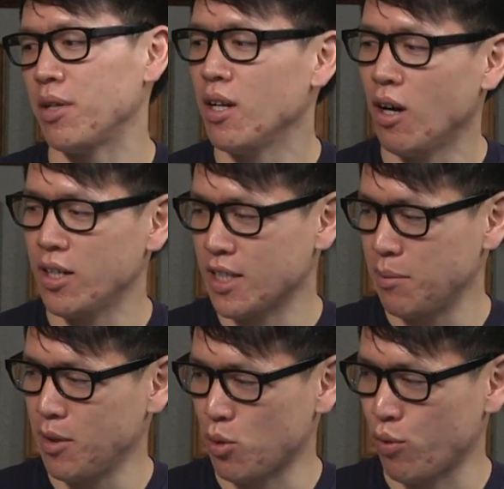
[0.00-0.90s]
Seven it's going
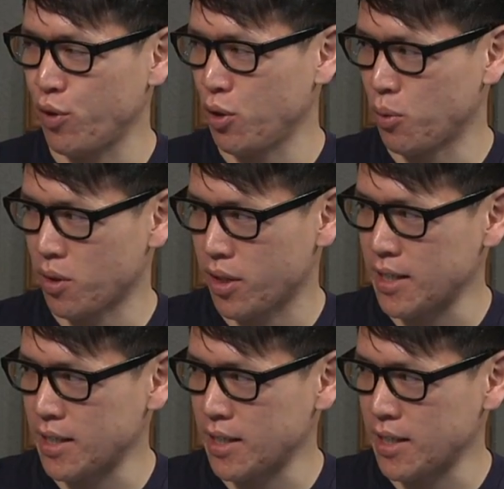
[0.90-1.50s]
to be a reveal where tablet.